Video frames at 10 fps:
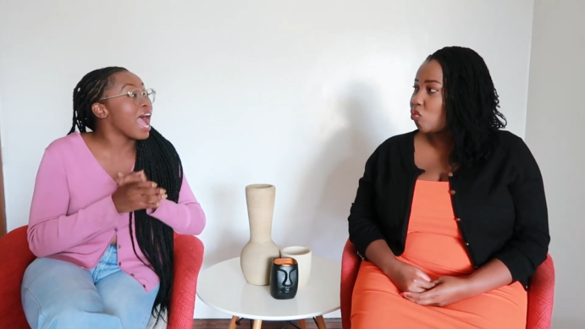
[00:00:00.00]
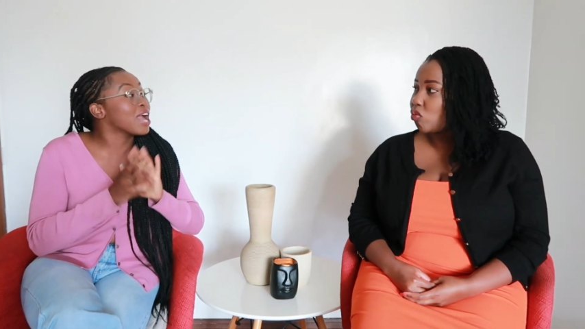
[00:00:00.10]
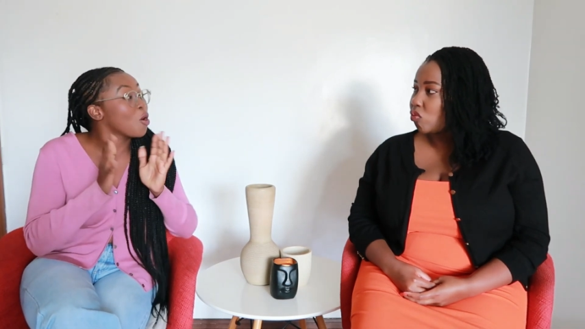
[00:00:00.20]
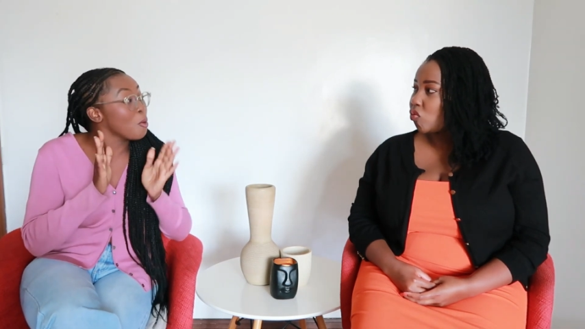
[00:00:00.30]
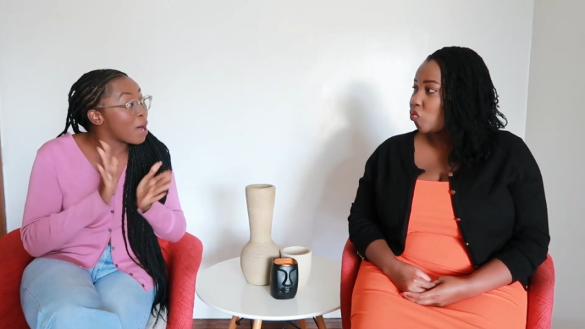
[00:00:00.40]

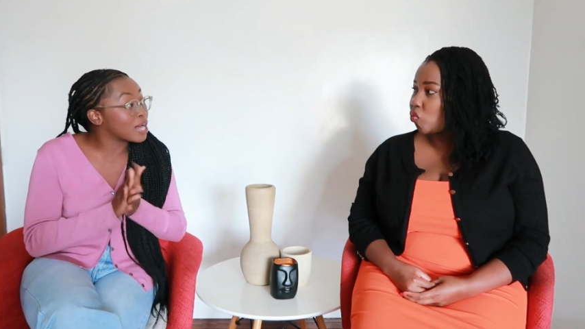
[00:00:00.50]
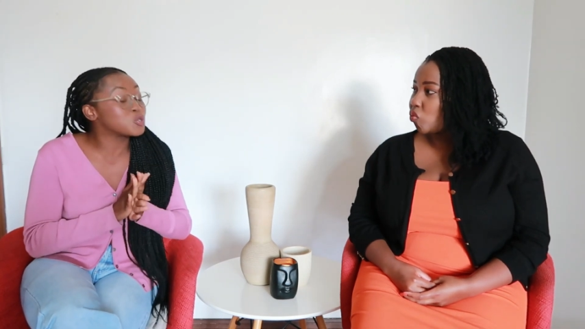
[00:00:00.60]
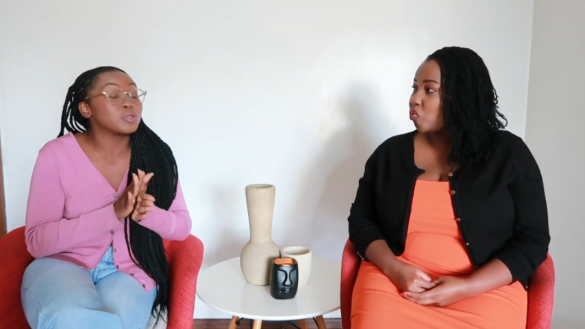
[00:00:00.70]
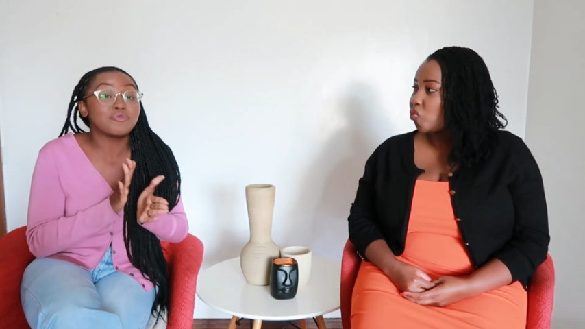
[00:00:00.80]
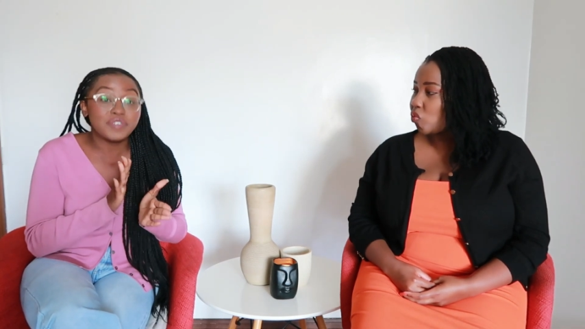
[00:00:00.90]
Speaker 1: I go back
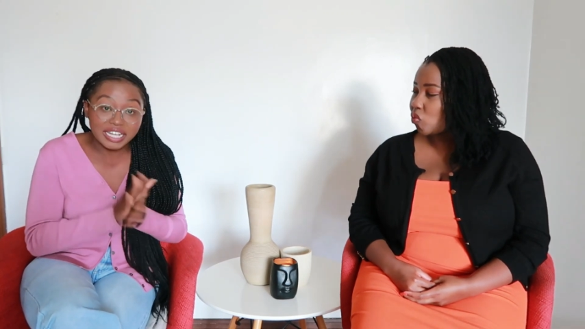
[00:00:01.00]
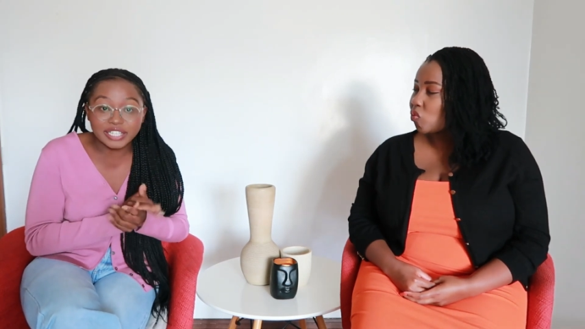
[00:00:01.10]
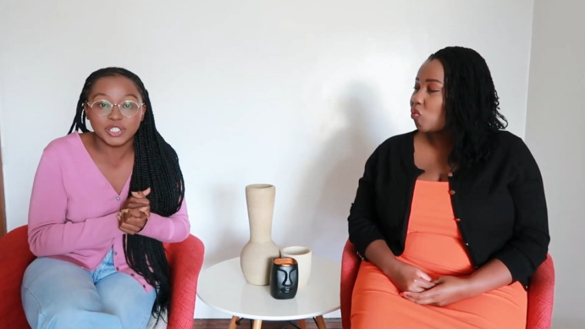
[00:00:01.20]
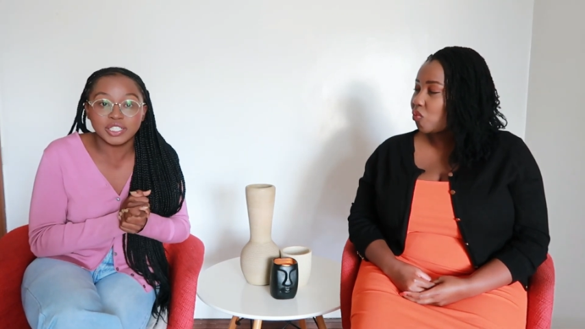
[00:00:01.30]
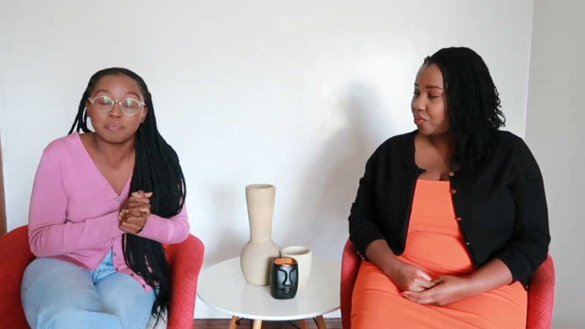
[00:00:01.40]
to the
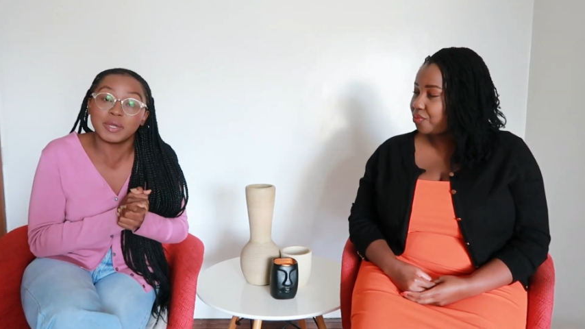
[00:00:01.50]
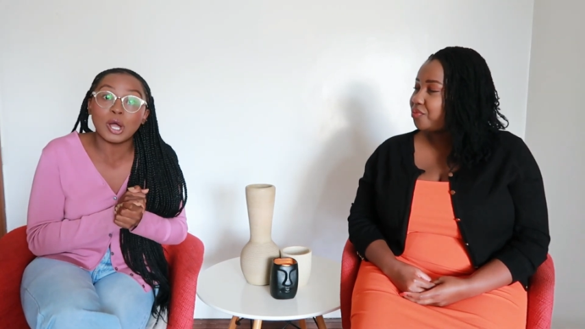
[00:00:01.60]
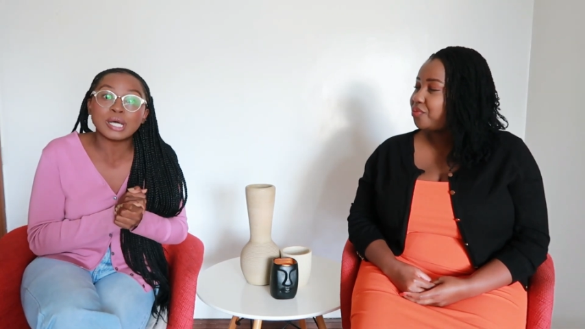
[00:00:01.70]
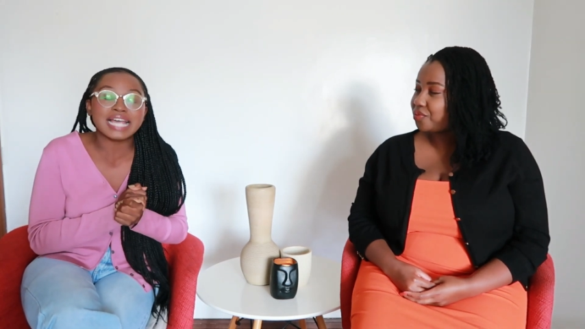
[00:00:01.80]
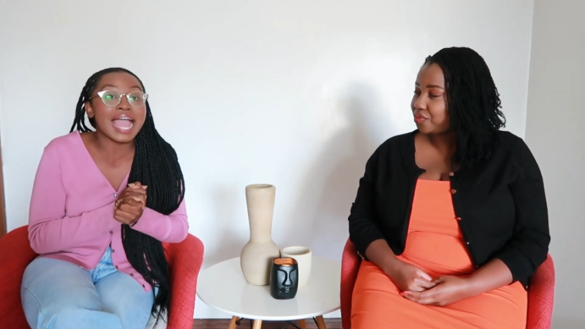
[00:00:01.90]
village
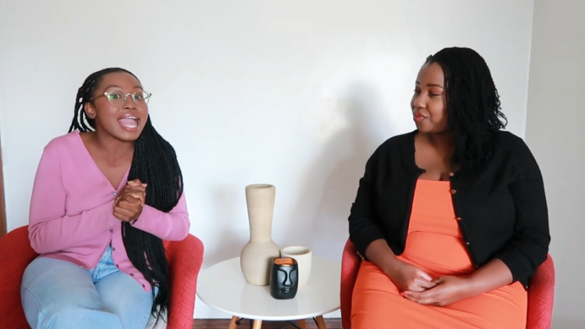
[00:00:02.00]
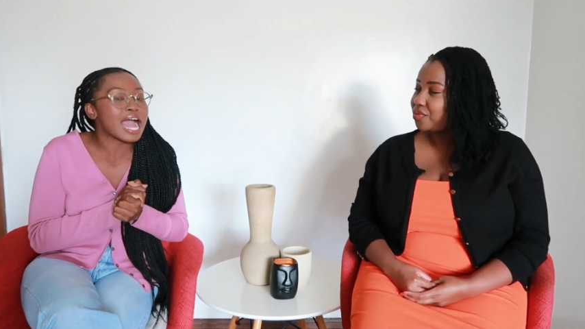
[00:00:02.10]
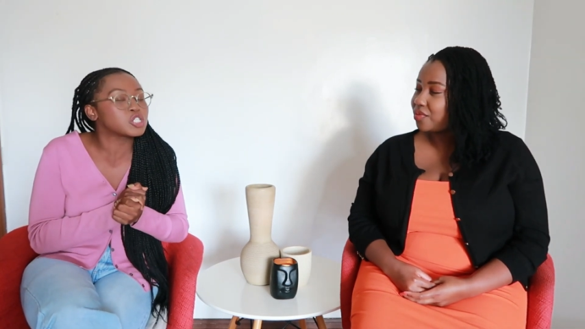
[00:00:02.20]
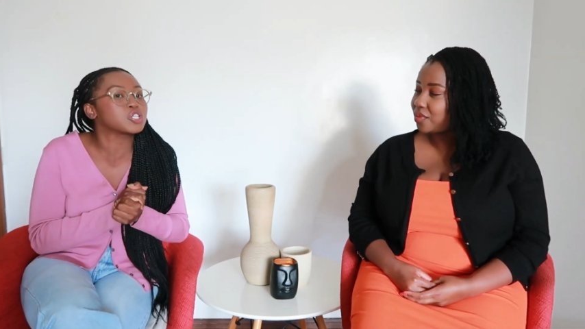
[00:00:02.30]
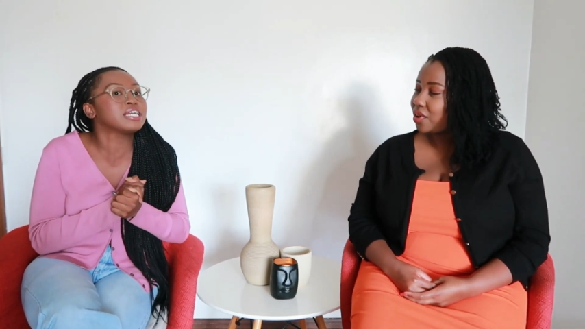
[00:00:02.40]
because I
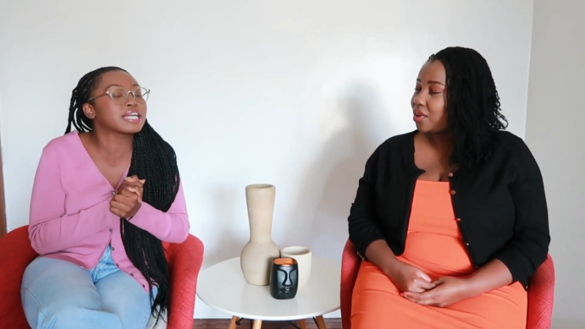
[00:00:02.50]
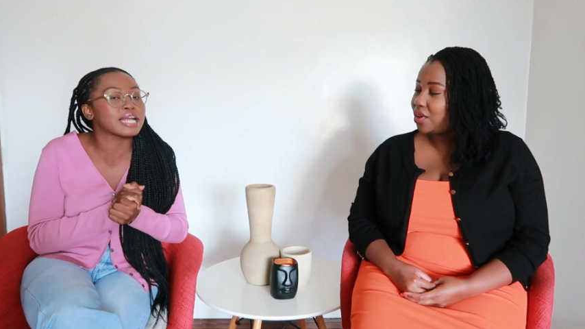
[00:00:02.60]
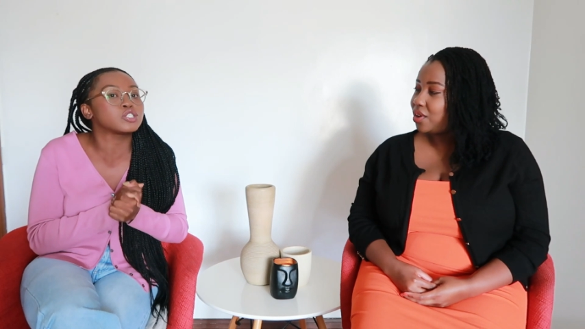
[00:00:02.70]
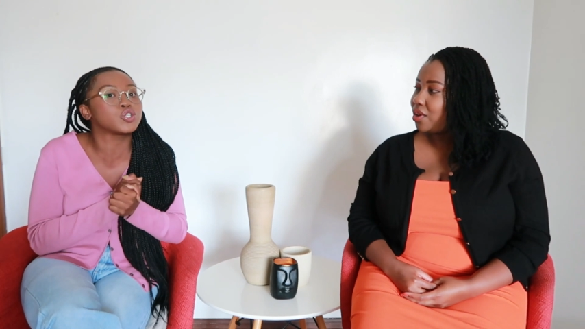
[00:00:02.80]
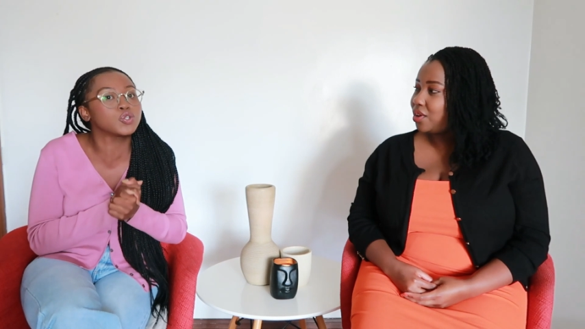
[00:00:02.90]
actually
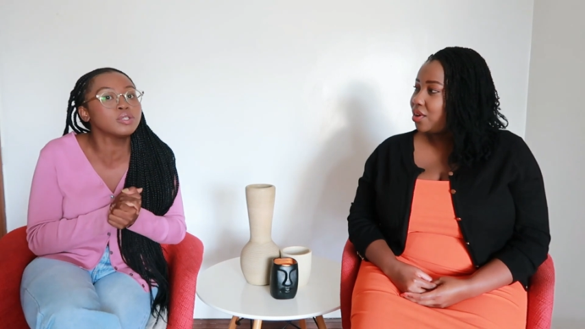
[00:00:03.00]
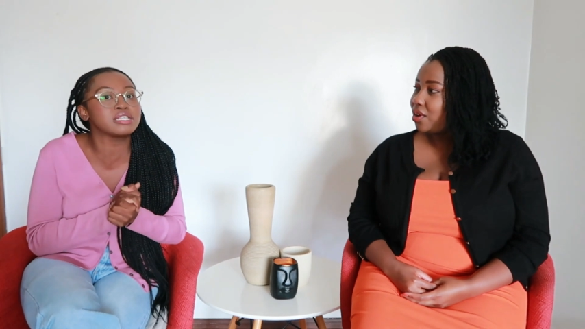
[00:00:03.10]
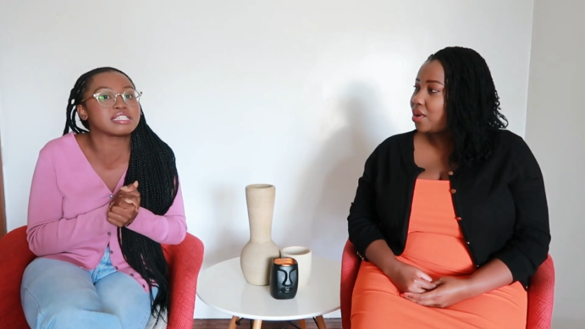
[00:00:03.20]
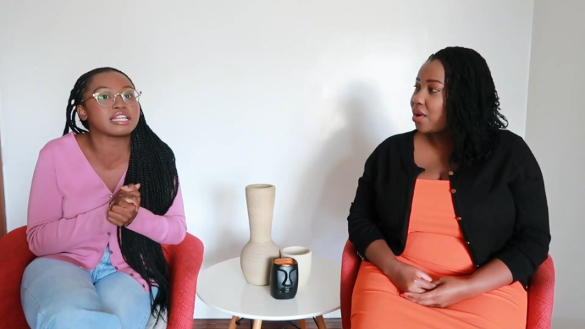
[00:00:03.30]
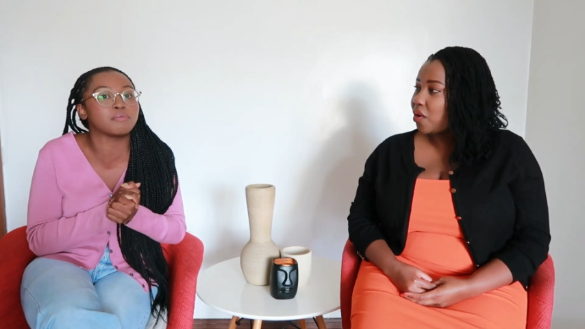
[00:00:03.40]
can't do
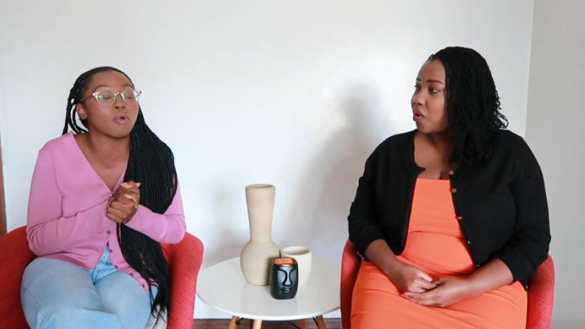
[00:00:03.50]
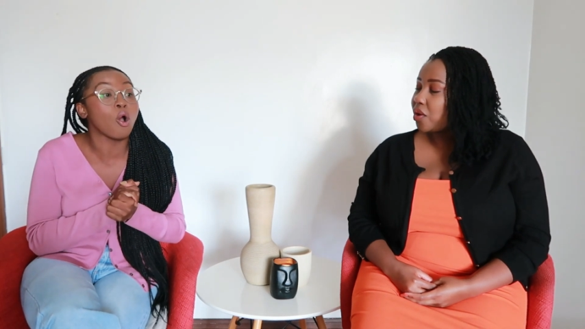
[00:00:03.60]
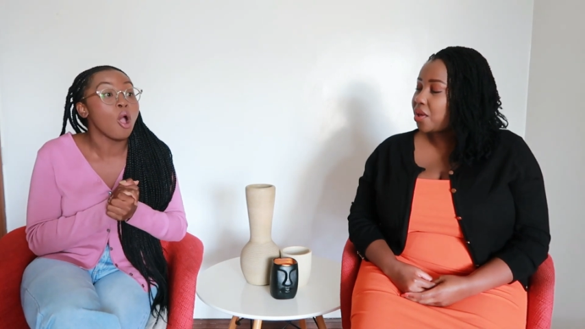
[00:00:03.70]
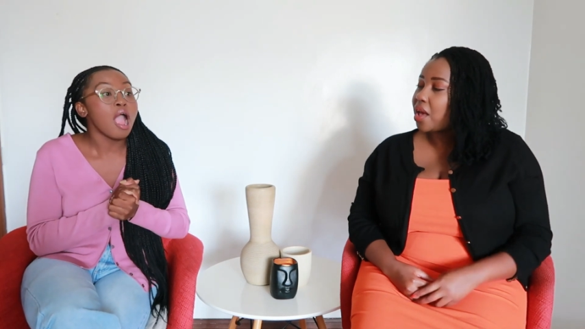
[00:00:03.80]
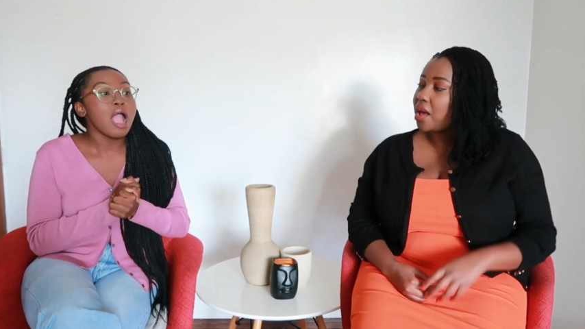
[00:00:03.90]
this
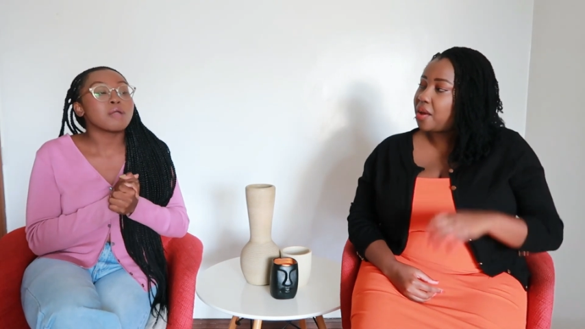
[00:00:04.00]
anymore yeah.